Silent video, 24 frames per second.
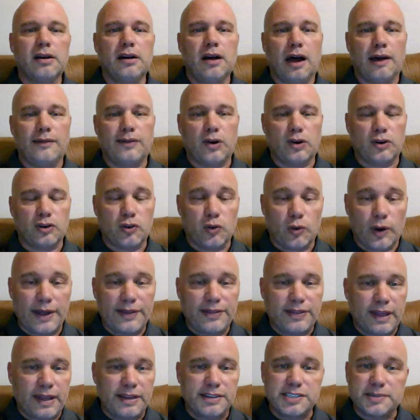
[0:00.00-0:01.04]
I've heard great
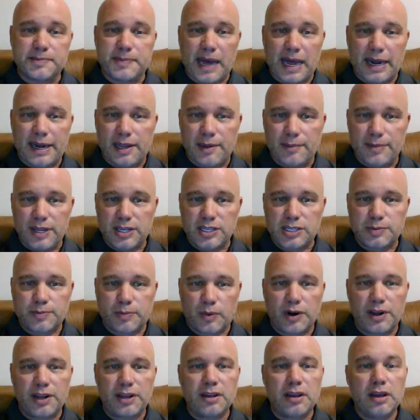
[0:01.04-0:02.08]
things about him this
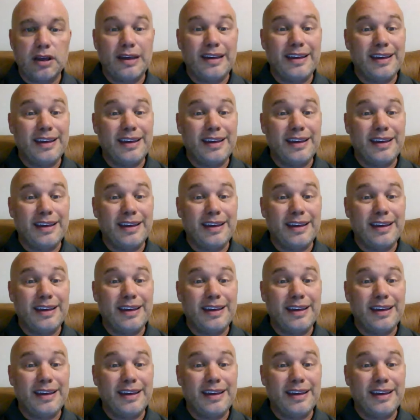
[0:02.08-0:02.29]
spring.